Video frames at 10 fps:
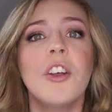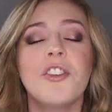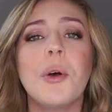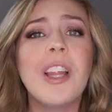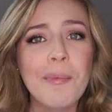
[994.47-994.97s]

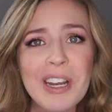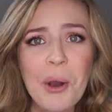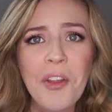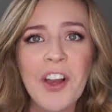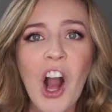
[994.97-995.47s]
So let me
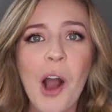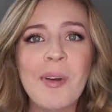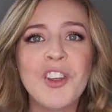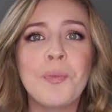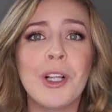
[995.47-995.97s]
know in the
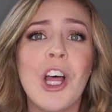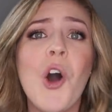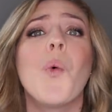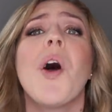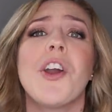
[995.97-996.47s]
comments
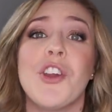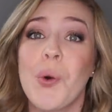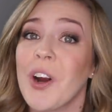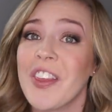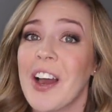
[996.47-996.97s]
below what
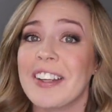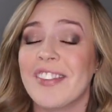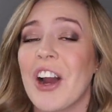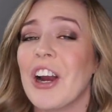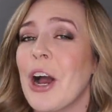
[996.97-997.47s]
your thoughts
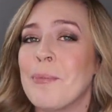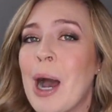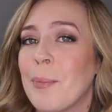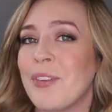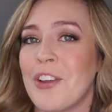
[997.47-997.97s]
are on
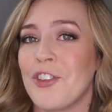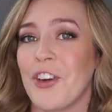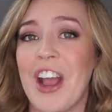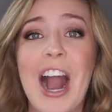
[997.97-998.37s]
Pop Century.